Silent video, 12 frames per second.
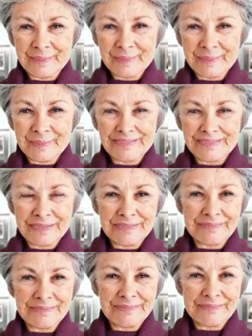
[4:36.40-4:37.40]
Your
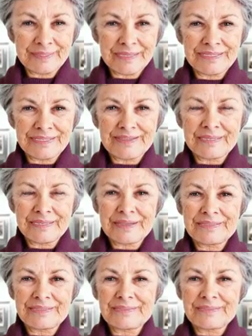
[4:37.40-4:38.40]
nausea, morning
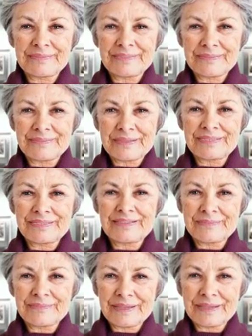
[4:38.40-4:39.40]
sickness, and
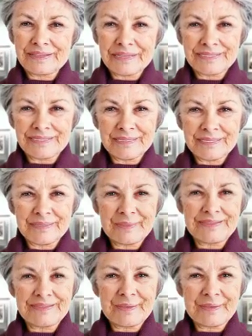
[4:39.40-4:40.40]
fatigue may lessen
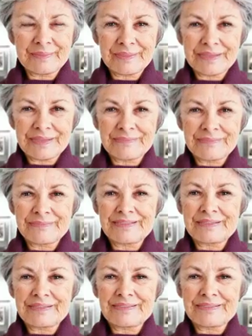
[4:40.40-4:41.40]
or go away
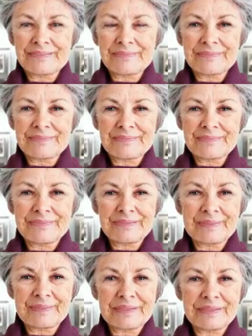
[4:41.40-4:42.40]
completely.
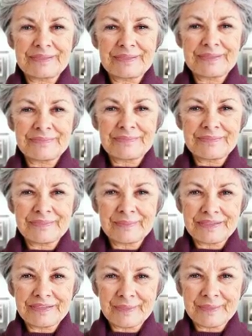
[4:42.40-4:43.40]
However,
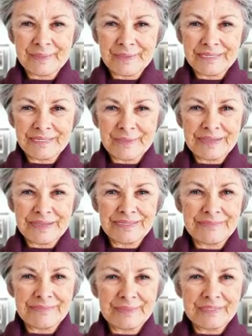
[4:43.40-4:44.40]
you will also
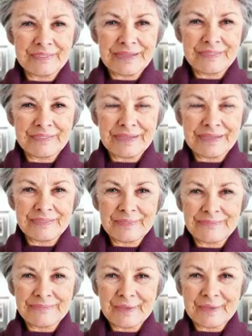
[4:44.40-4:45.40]
notice more changes
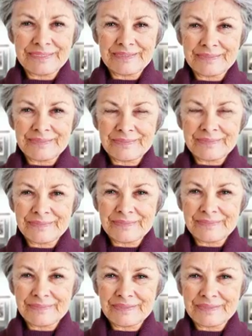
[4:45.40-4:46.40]
to your body.
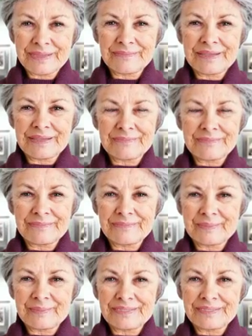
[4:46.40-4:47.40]
That baby
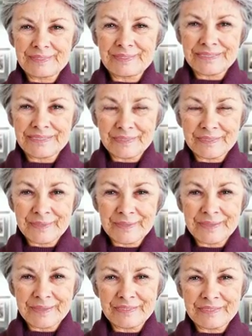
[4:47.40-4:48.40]
bump will start to
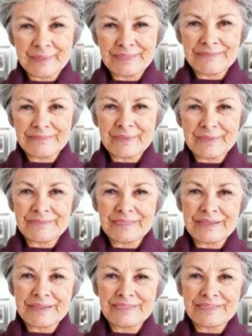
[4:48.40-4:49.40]
show as your
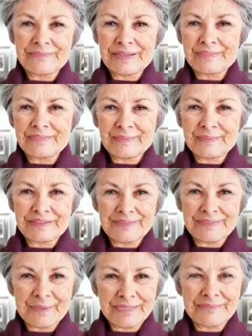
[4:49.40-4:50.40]
abdomen expands with the
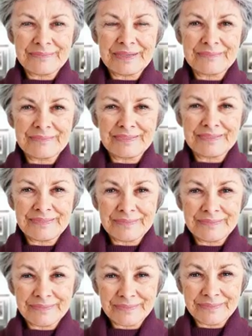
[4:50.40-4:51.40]
growing baby.